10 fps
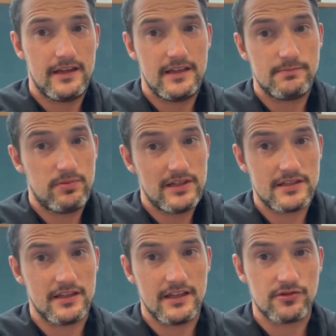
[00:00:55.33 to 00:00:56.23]
it's
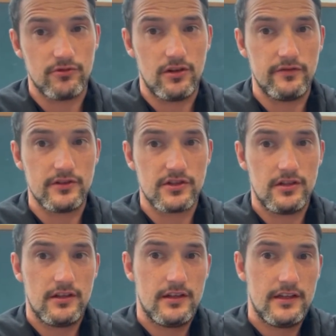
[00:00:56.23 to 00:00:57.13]
Preston against Rovers.
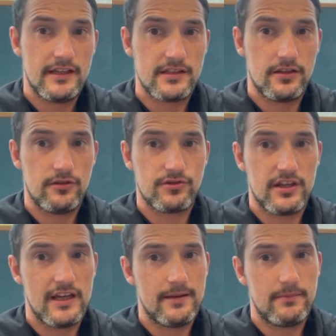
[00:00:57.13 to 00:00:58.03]
It's a huge
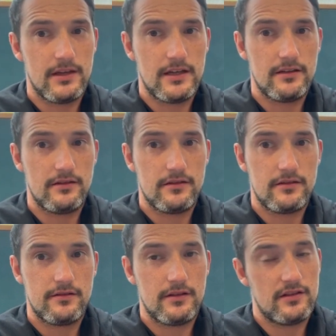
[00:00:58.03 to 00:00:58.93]
game, and
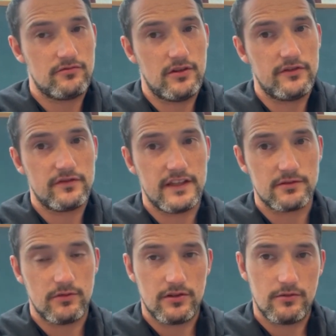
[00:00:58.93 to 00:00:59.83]
as Rovers fans,
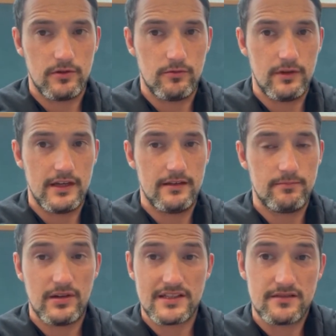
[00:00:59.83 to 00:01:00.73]
we're going to want to win it.
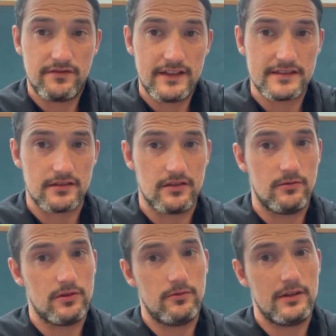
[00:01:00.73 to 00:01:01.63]
Preston fans are going to
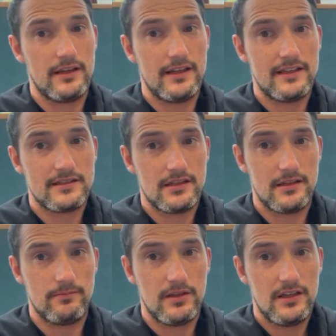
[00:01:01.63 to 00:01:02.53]
want to win it. It's
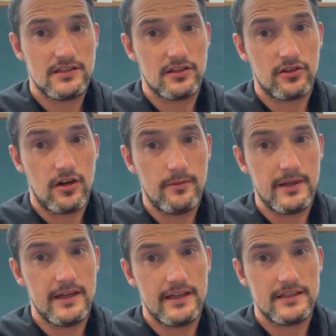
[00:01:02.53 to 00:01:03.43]
a derby.
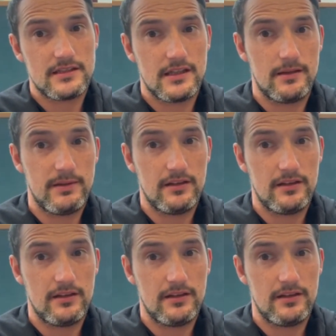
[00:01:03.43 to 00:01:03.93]
It's a bit